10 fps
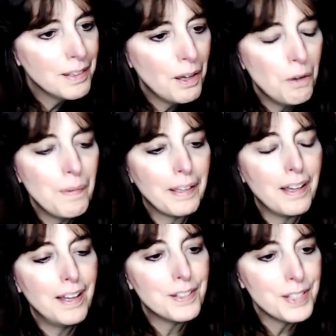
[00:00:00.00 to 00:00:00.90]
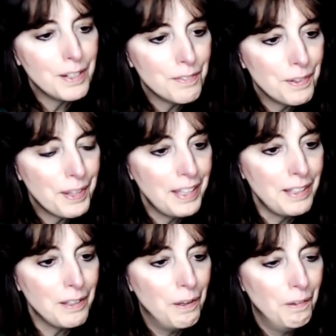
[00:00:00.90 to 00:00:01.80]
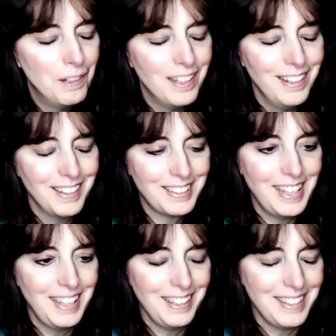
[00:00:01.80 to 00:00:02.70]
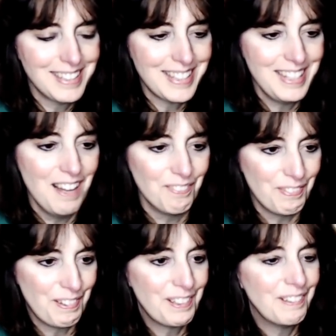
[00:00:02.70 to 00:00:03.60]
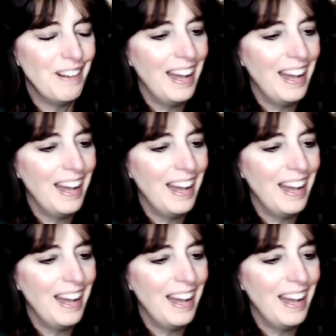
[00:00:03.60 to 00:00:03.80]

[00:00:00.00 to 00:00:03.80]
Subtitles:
Oh my gosh, Jennifer, thank you. Okay, that's enough for you.